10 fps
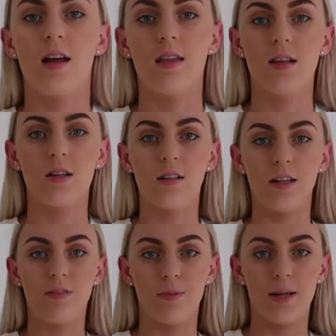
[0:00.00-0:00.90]
And then you
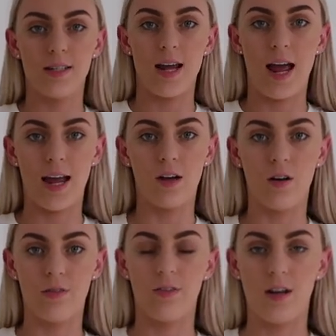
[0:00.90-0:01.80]
leave a bit to hang
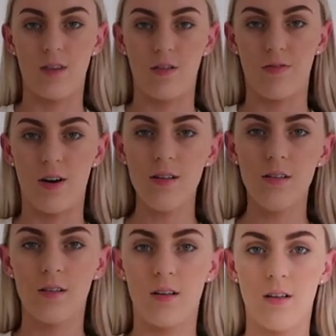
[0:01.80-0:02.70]
over at the
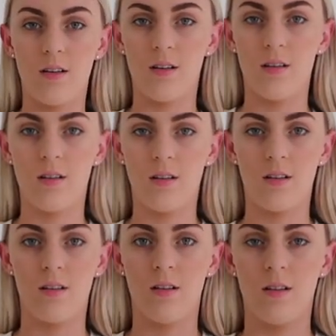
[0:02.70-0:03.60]
front.
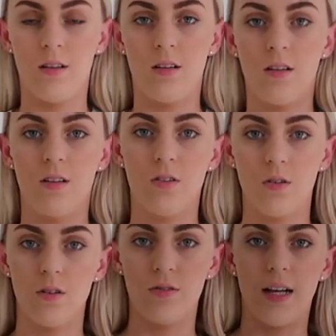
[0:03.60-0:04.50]

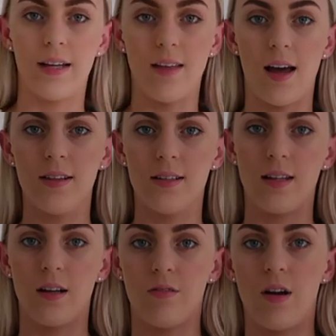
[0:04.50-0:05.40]
Sort of like that. That's
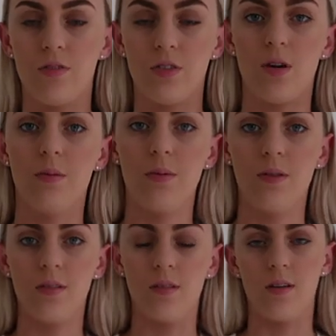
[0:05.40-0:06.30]
like a rough job.
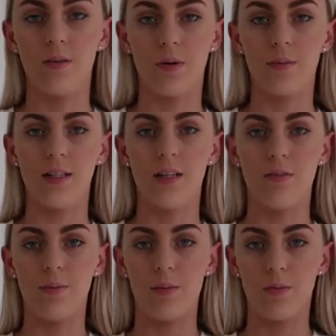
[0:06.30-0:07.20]
Oh, I'd probably leave
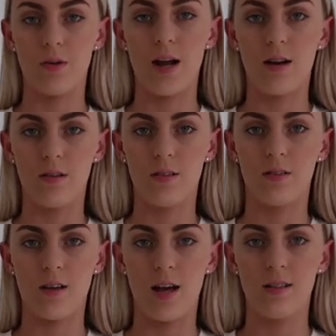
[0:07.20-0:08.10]
a bit more out at the
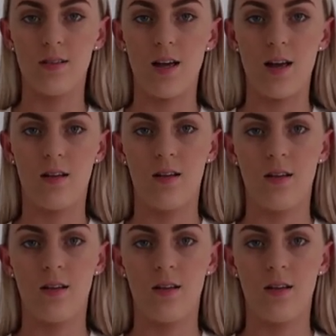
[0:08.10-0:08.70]
sides there.